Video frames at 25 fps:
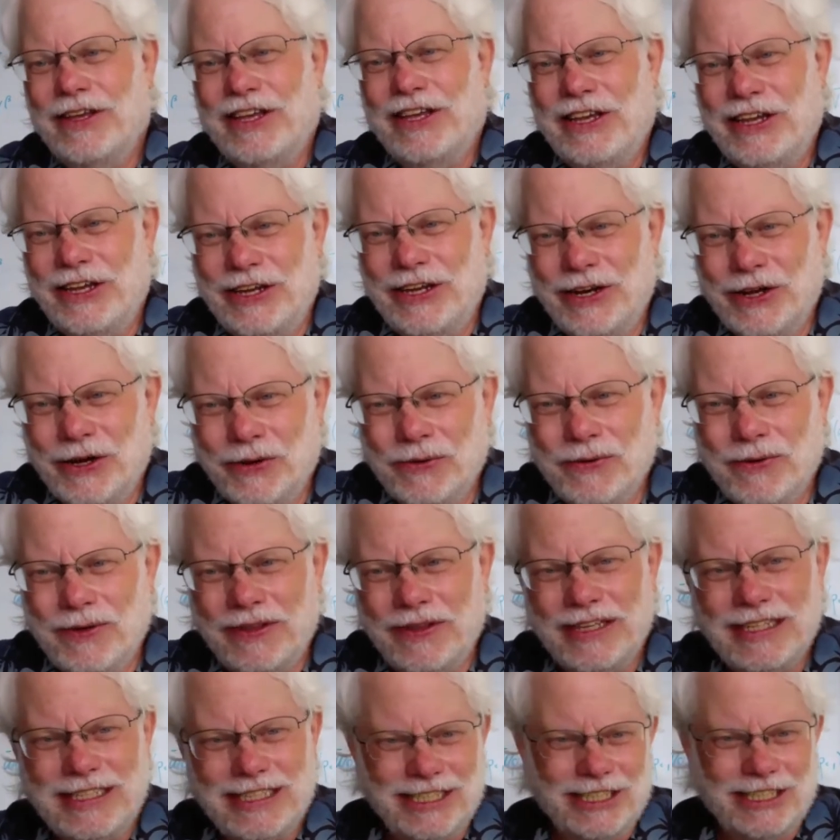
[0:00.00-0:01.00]
you know,
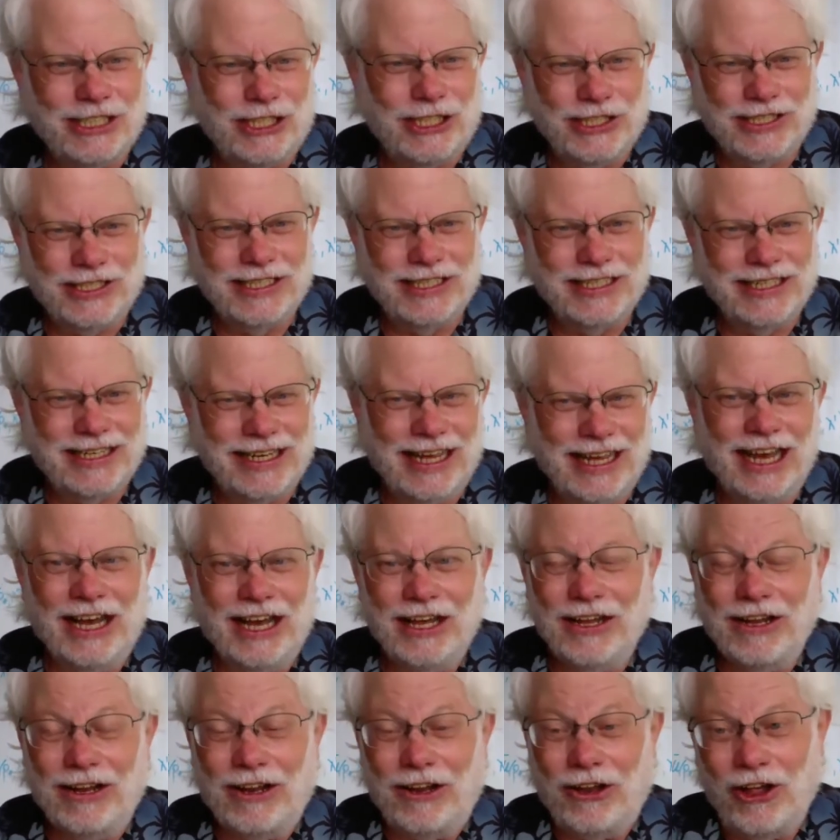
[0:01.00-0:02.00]
this is just
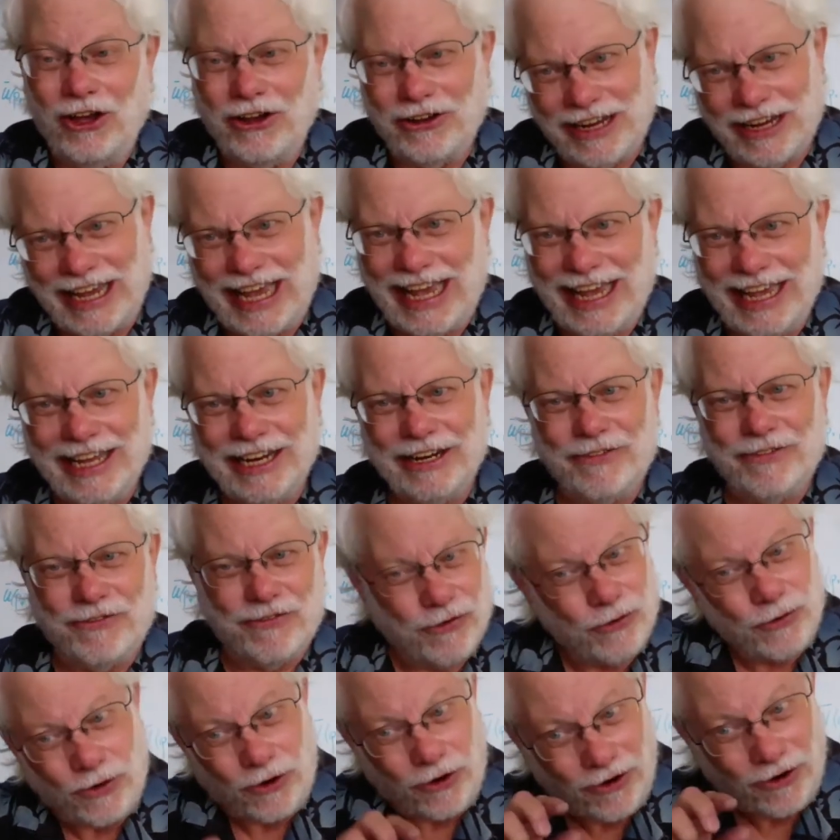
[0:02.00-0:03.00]
longhand
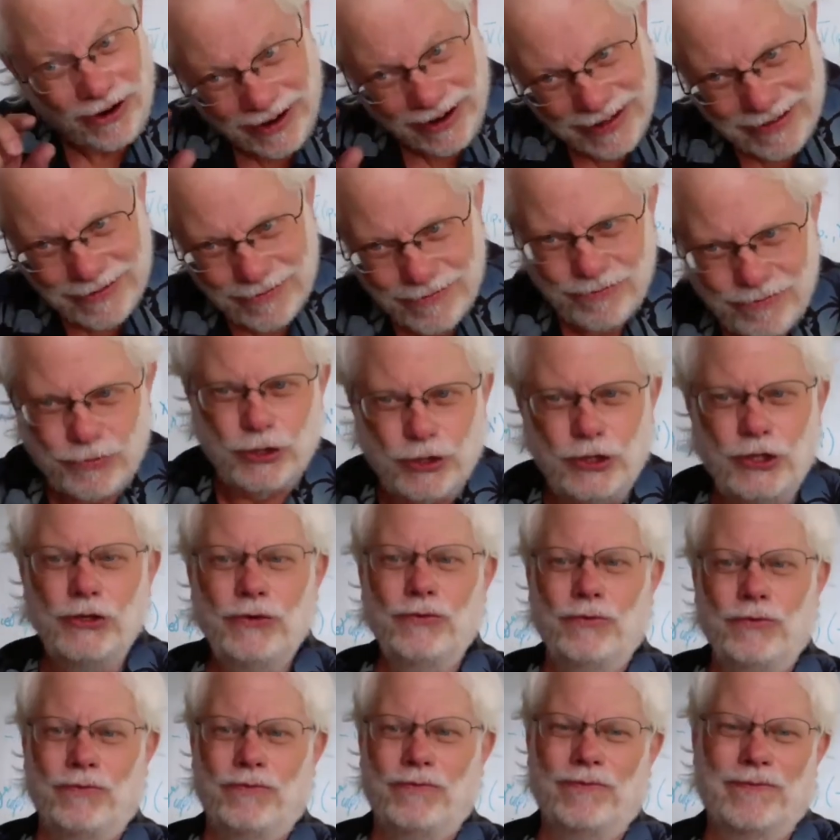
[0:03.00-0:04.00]
for
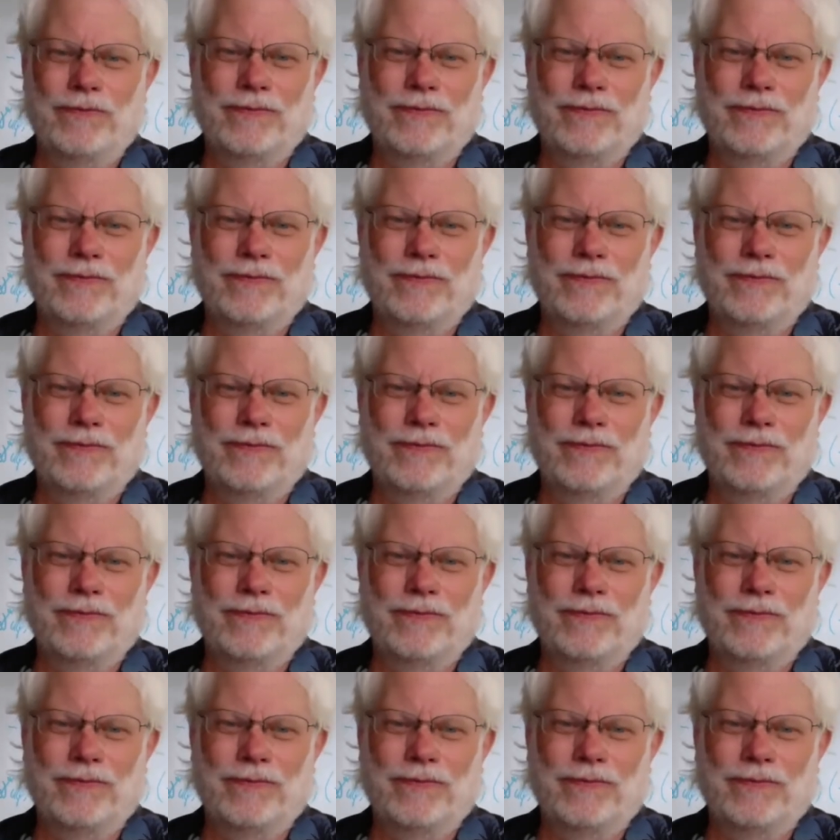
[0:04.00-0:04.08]
chi,